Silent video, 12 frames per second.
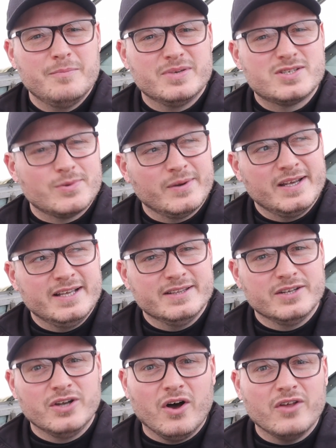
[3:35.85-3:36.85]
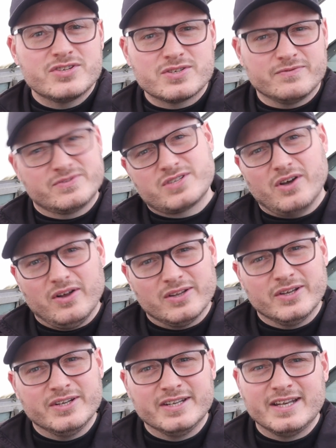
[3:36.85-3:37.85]
between the norths of
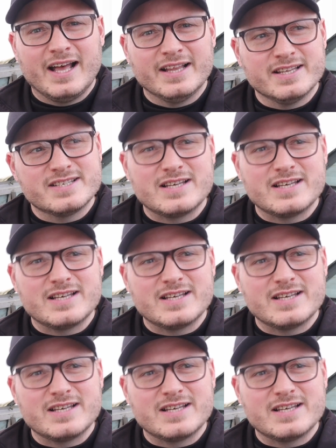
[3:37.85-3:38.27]
Scotland and